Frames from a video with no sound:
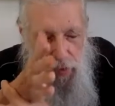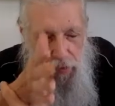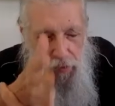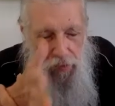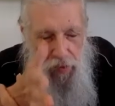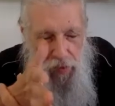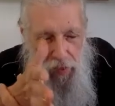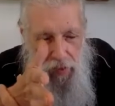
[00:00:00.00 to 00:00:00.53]
and
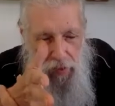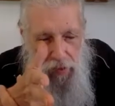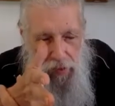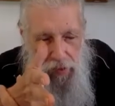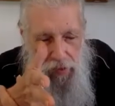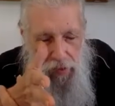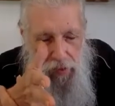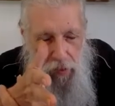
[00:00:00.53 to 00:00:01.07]

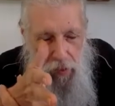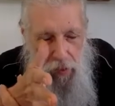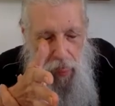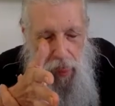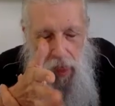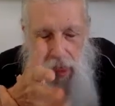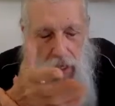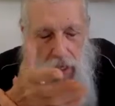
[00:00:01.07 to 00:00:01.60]
fears,
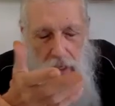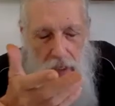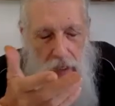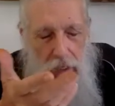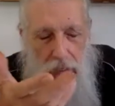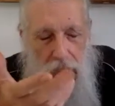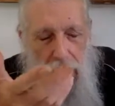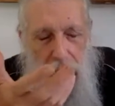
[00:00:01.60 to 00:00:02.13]

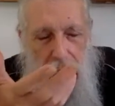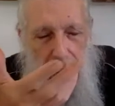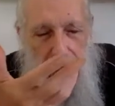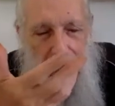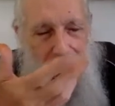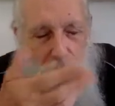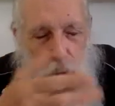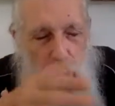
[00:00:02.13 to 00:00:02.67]

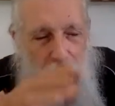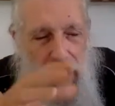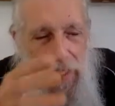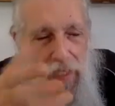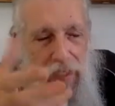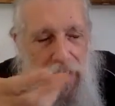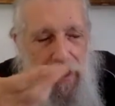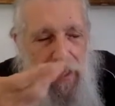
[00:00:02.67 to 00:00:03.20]
that
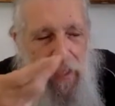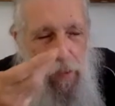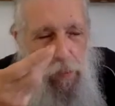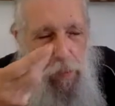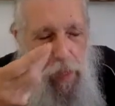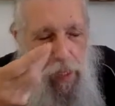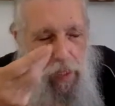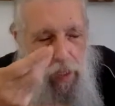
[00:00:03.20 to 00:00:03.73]
witness is
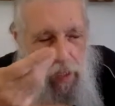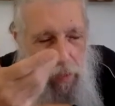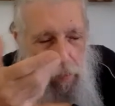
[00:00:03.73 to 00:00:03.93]
1,000,000